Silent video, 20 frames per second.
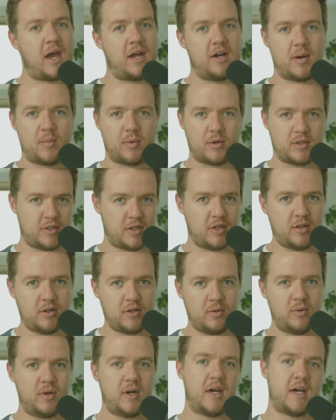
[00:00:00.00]
And number
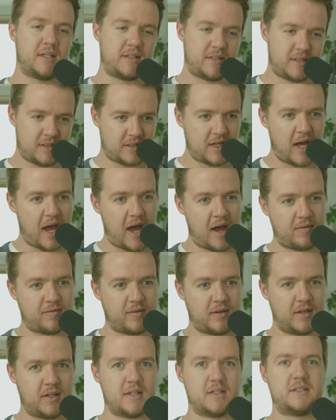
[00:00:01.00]
two, it's
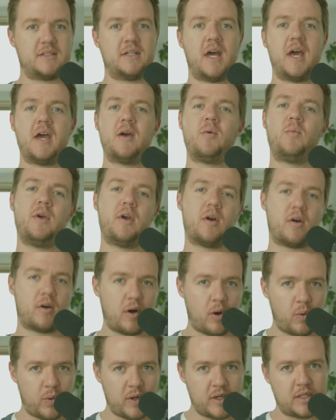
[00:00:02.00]
staffing. And today we are
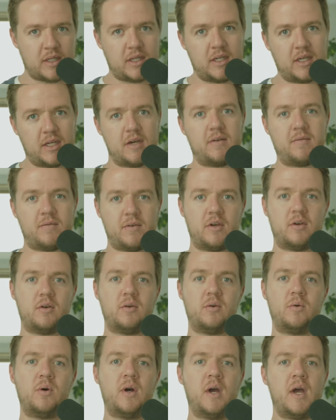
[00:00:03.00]
going to give
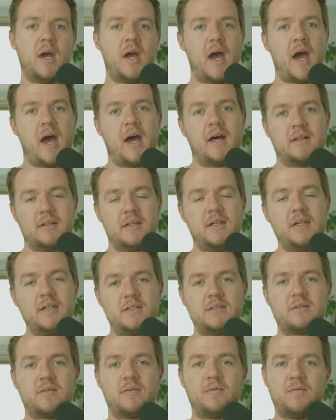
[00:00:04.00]
you at
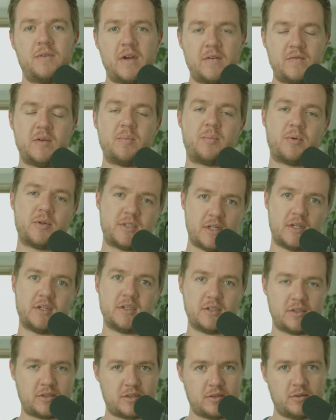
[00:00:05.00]
least 50%
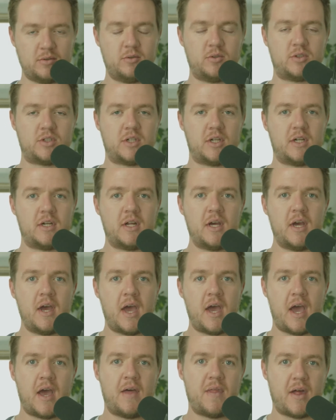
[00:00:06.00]
of the solution.
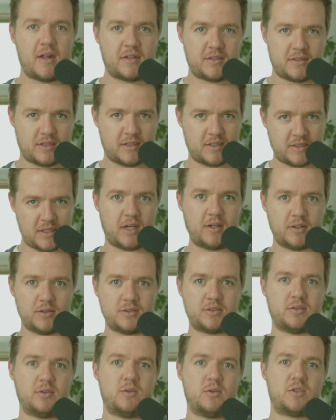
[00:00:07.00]
And that's the
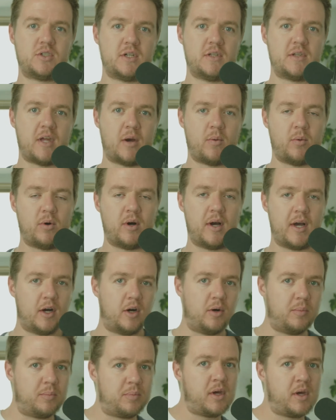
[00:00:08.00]
sales solution that will
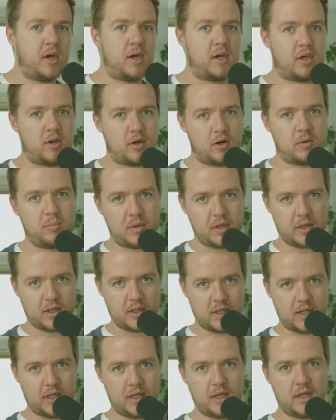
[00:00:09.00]
help your
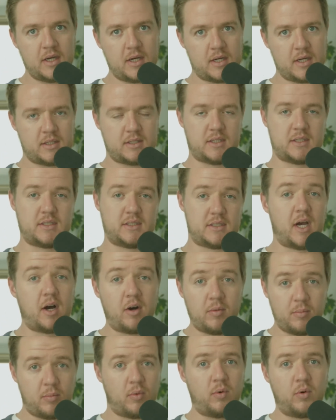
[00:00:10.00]
ability to
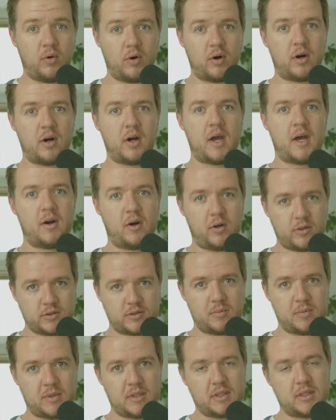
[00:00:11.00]
sell more and
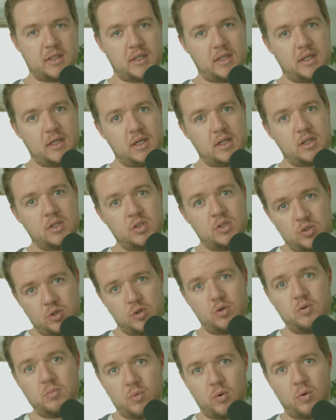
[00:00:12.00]
ultimately
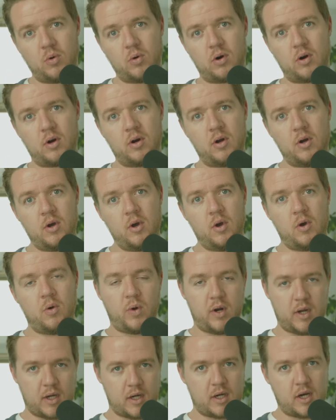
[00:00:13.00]
do more
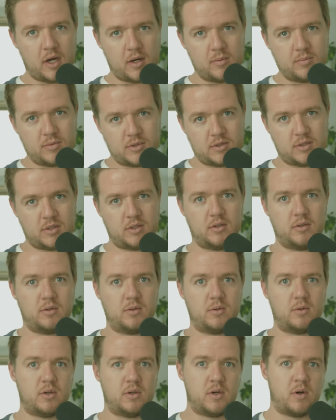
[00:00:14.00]
when it comes
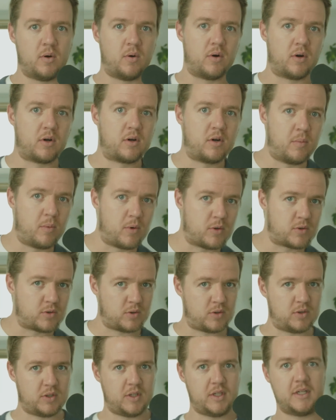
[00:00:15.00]
to your
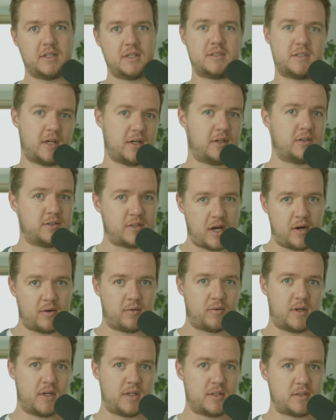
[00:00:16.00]
commercial cleaning sales
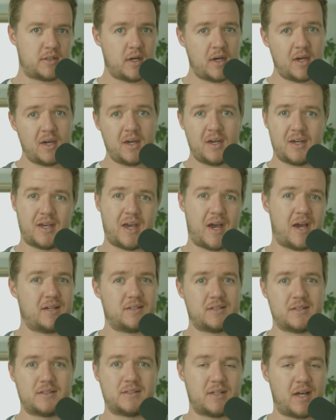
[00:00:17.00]
outreach.
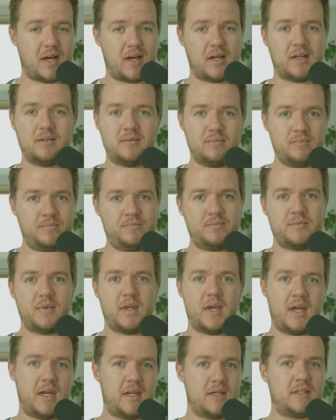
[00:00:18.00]
Guys, it's not
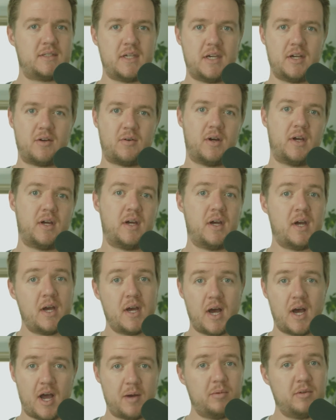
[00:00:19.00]
any secret.
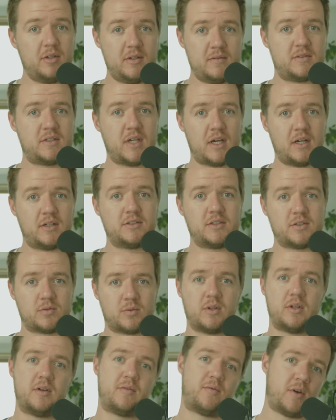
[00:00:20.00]
I believe sales is
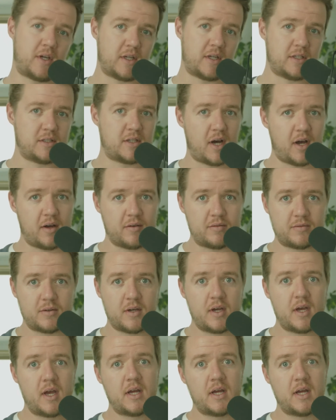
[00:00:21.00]
really freaking tough.